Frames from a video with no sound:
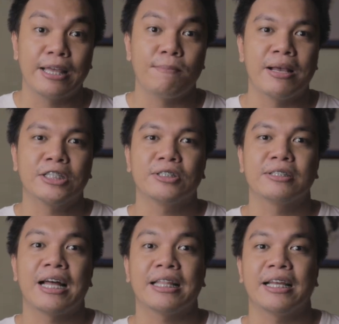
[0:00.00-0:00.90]
they
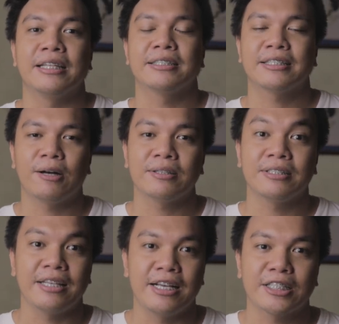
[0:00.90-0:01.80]
mentioned that in
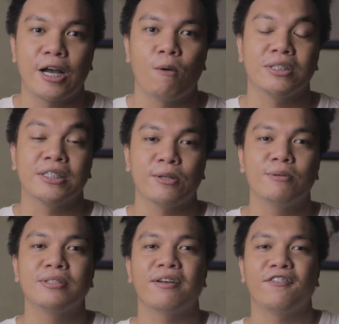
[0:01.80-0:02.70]
Southeast Asia, which
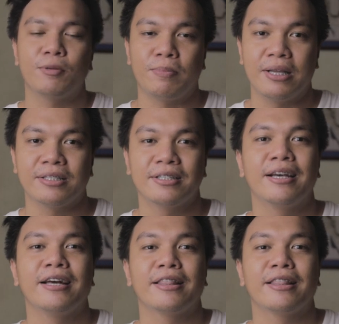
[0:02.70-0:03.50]
includes the Philippines,